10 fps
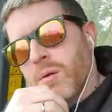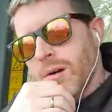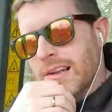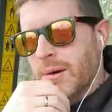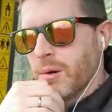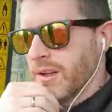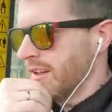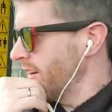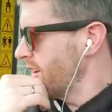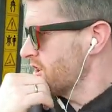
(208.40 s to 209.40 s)
While they were in
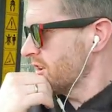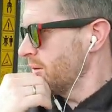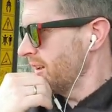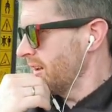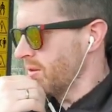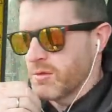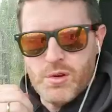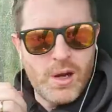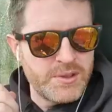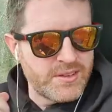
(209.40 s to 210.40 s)
there, I should have went down and
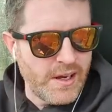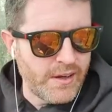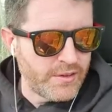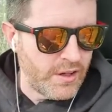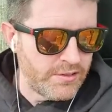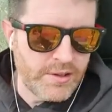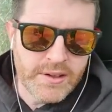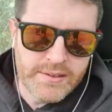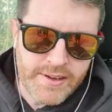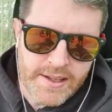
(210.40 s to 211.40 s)
robbed the starter off one
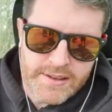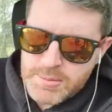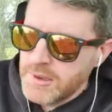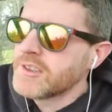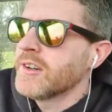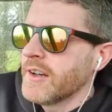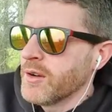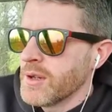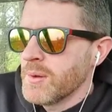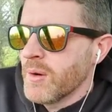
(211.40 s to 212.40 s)
of the vans. But sure, I'd
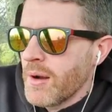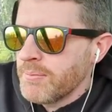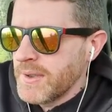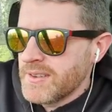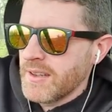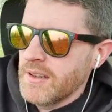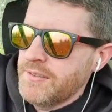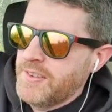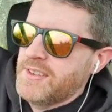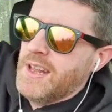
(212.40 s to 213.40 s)
only be robbing myself.
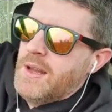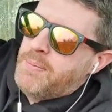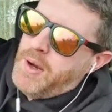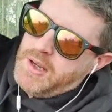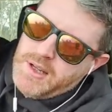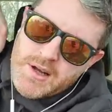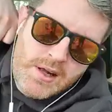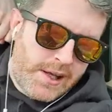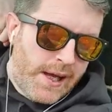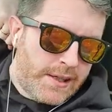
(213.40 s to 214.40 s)
Stay buddy and
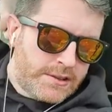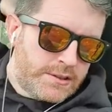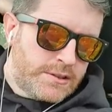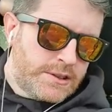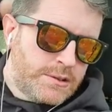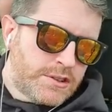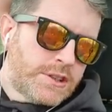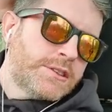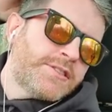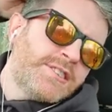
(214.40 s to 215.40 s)
all that. You don't know
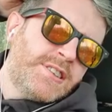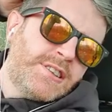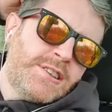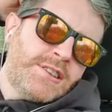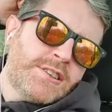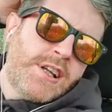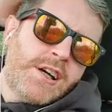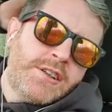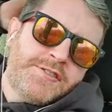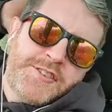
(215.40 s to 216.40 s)
yourself. There's
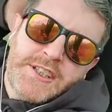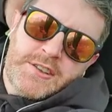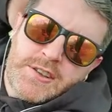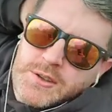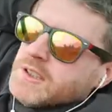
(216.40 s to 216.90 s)
not enough fingering